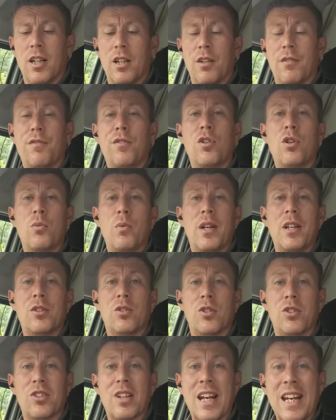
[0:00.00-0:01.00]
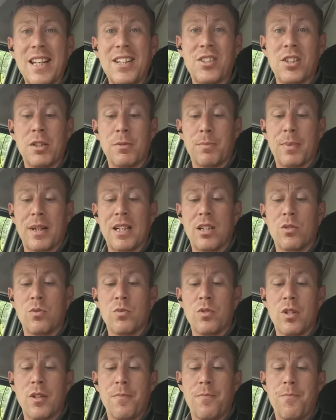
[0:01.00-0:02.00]
4 weeks was
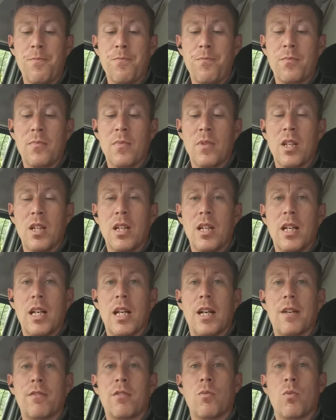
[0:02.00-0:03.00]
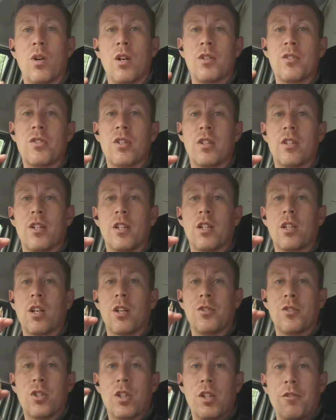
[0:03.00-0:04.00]
£18. If they wanted the
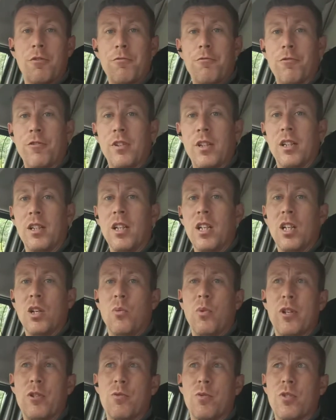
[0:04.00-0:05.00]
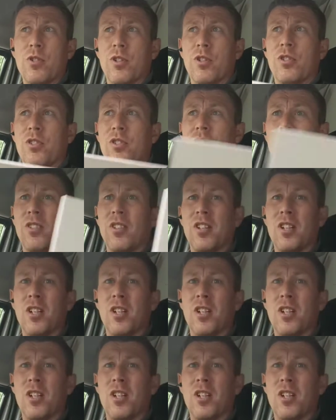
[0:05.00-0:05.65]
conservatory, which were just